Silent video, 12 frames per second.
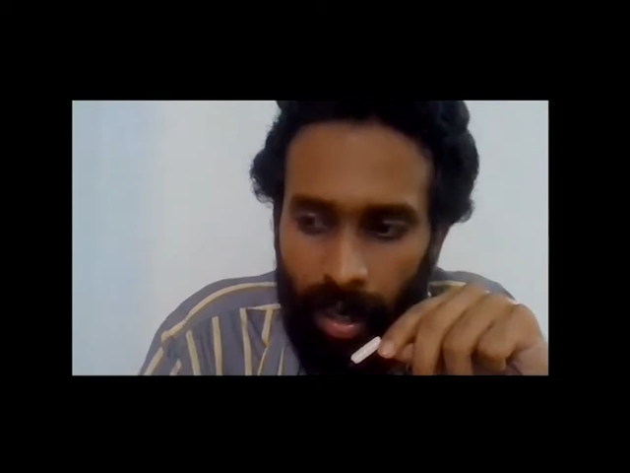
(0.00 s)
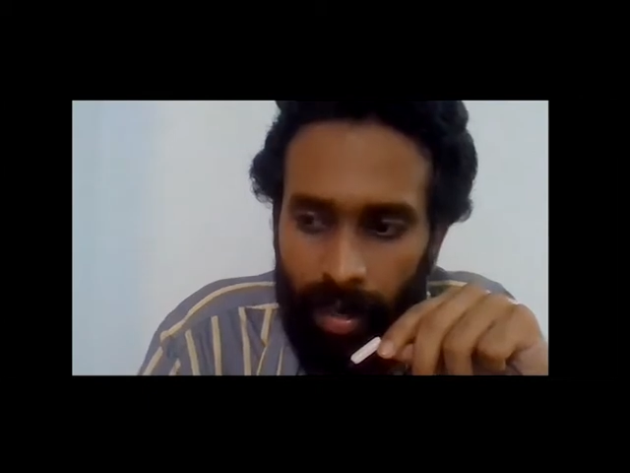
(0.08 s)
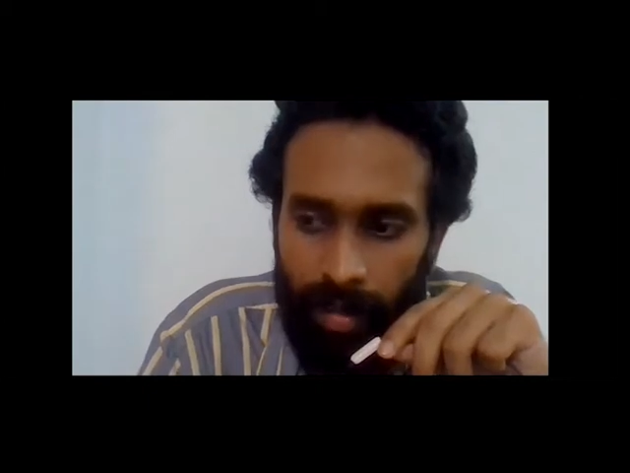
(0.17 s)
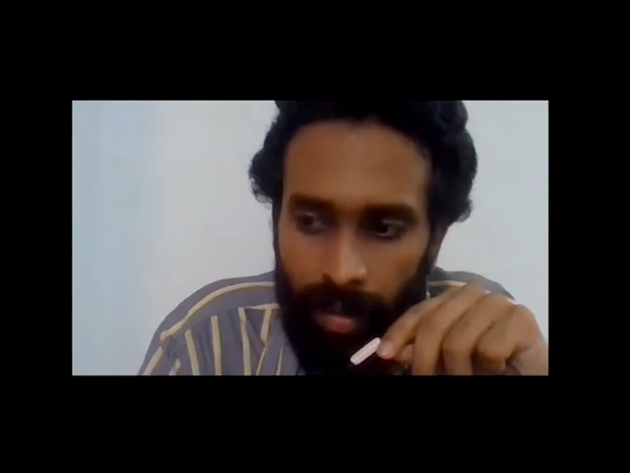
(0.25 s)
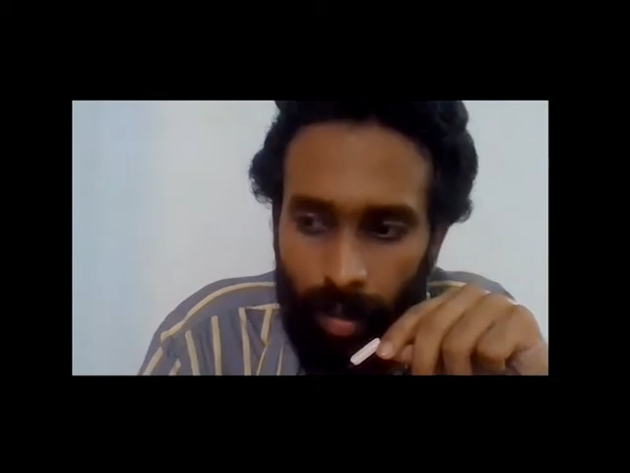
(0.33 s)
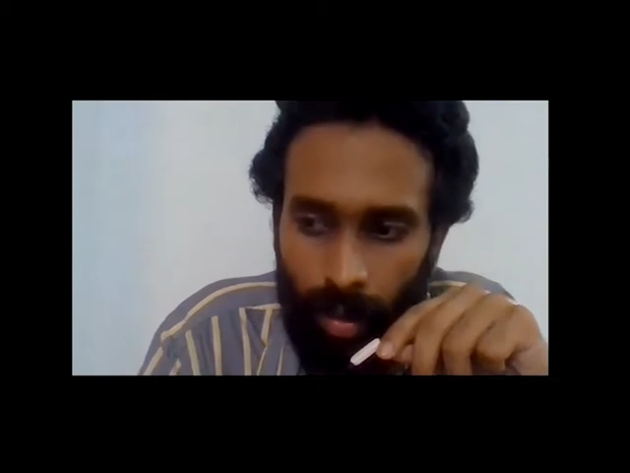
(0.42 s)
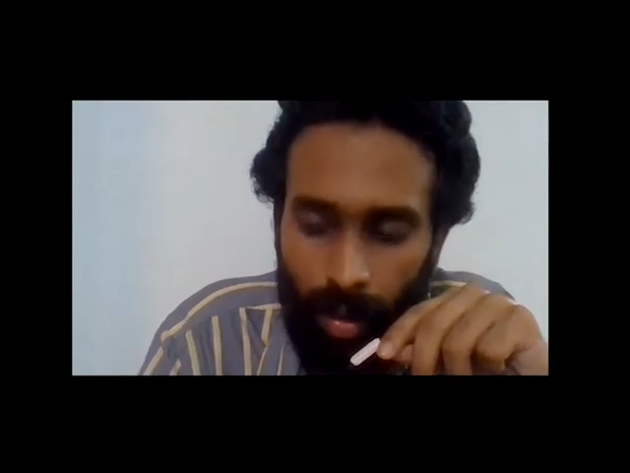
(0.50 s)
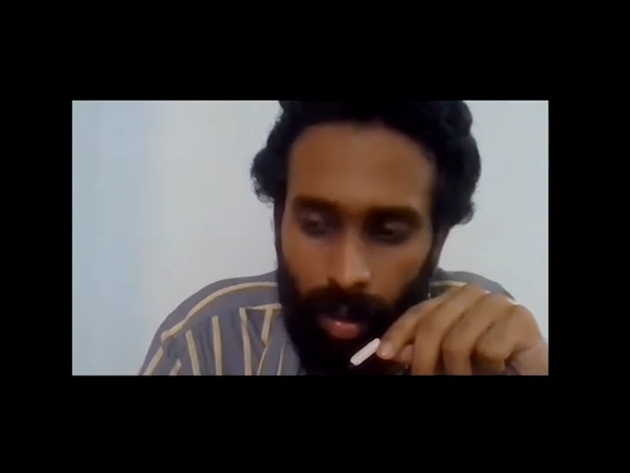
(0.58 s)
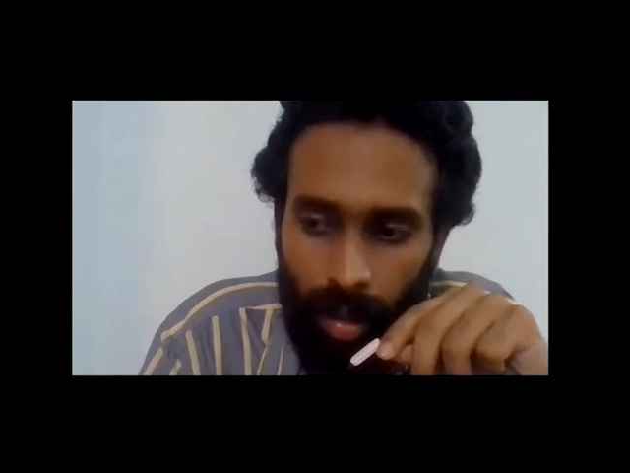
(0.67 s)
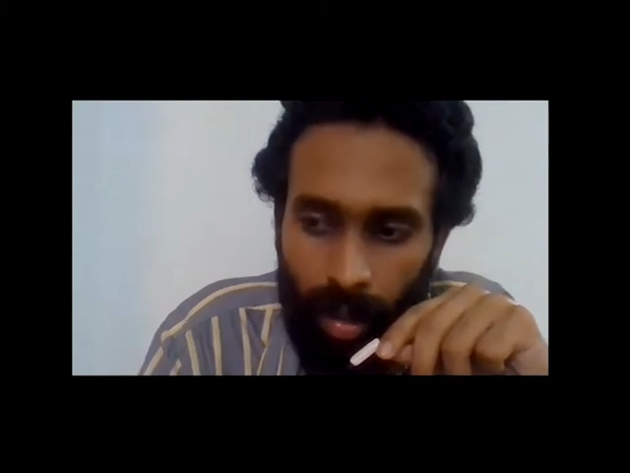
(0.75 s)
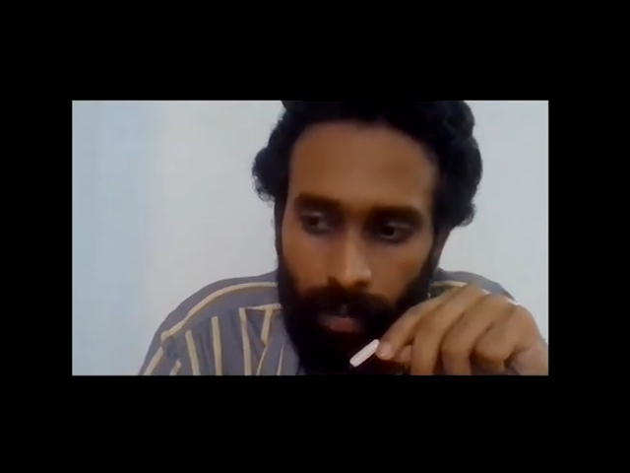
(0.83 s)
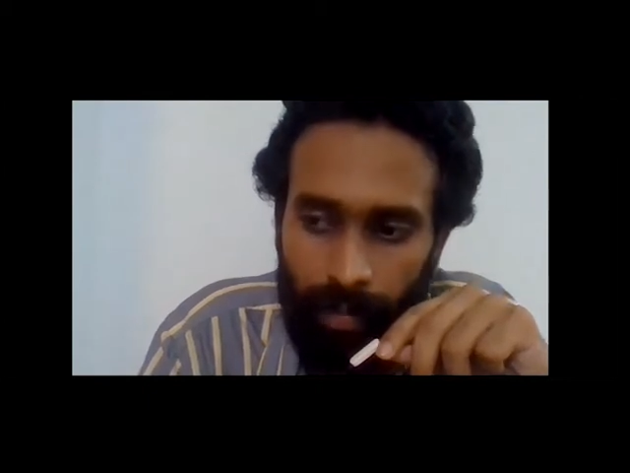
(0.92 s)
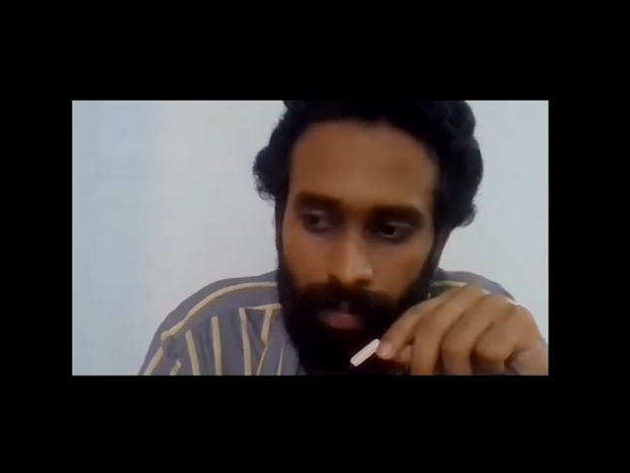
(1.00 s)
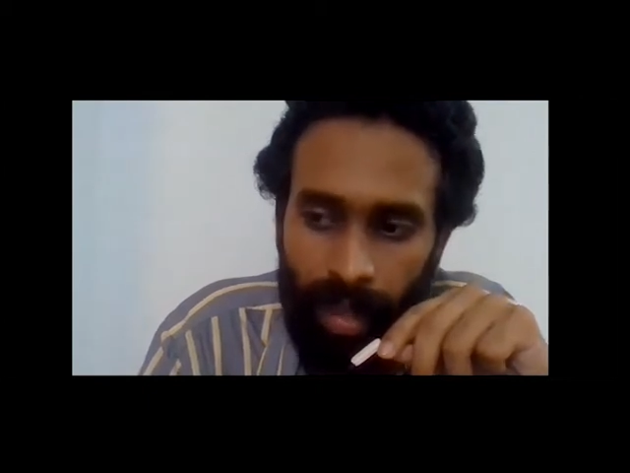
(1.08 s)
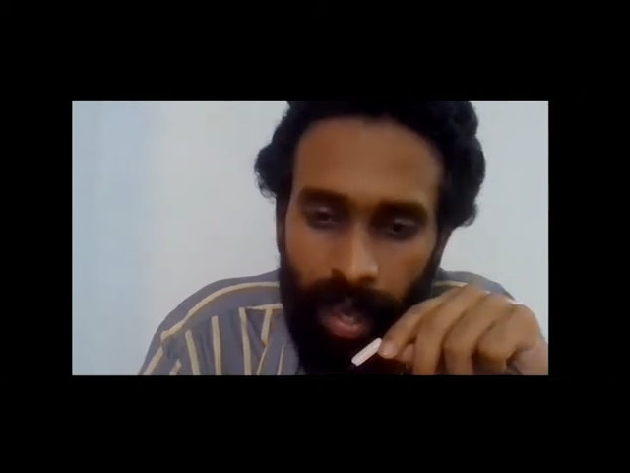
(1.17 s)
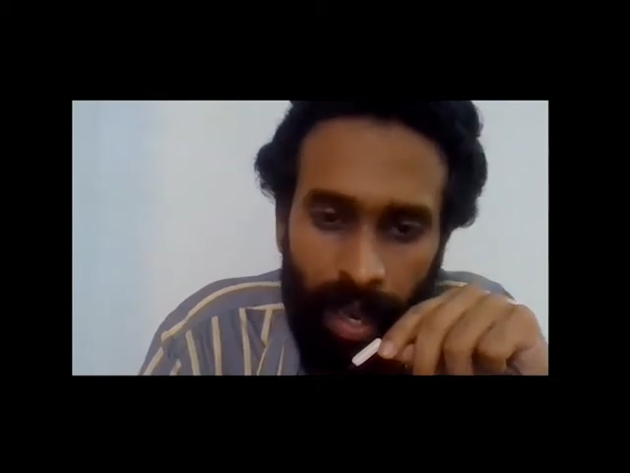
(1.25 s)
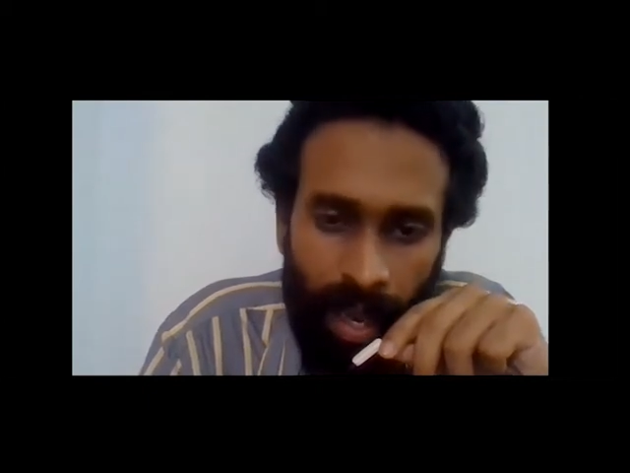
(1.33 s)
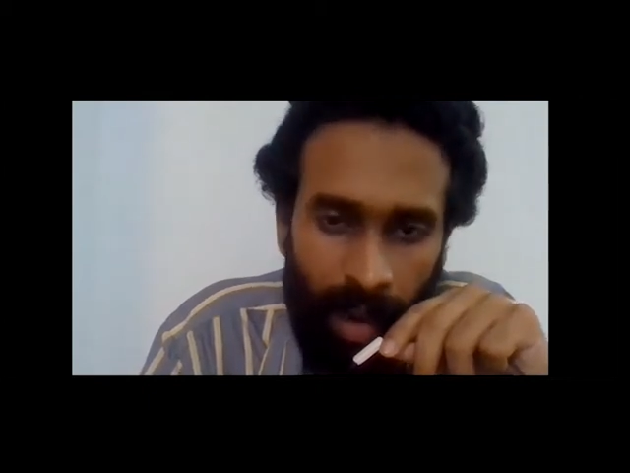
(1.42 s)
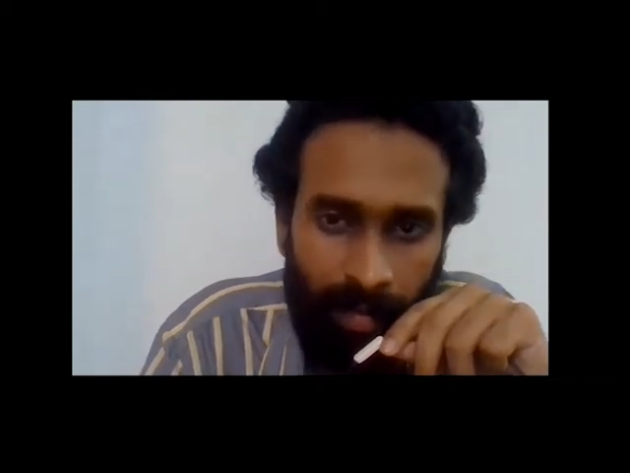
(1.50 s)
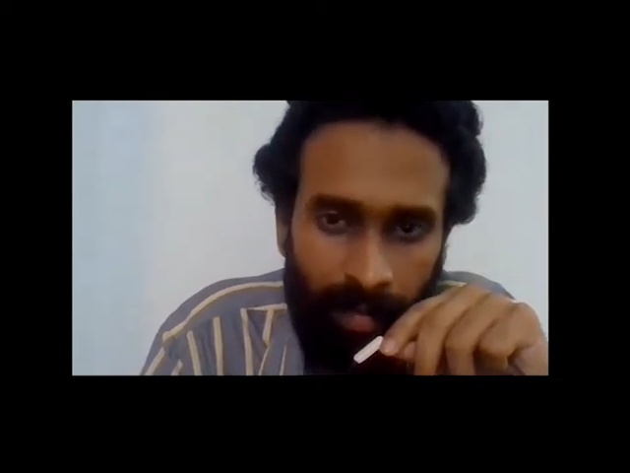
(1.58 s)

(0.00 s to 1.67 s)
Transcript: So they have the